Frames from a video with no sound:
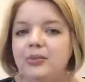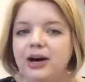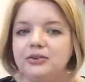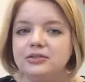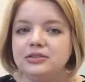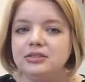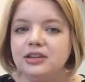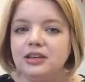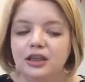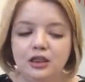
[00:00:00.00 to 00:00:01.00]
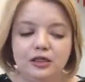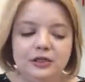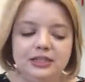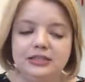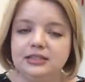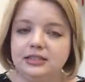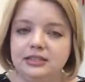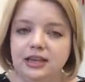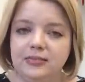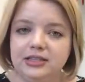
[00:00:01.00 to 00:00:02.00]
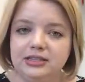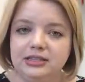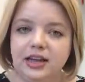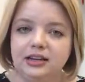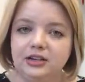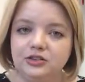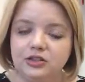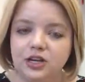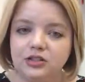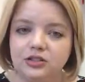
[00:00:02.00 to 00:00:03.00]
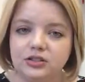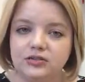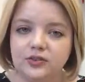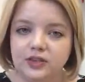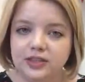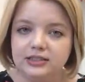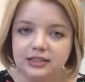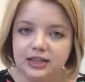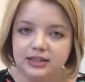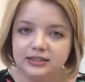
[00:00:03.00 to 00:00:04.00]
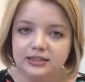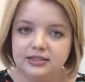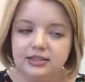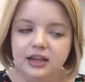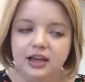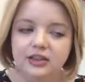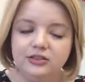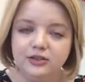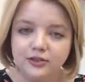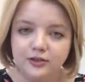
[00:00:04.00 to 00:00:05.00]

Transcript: about thesis statements and introductions for these classes, there's a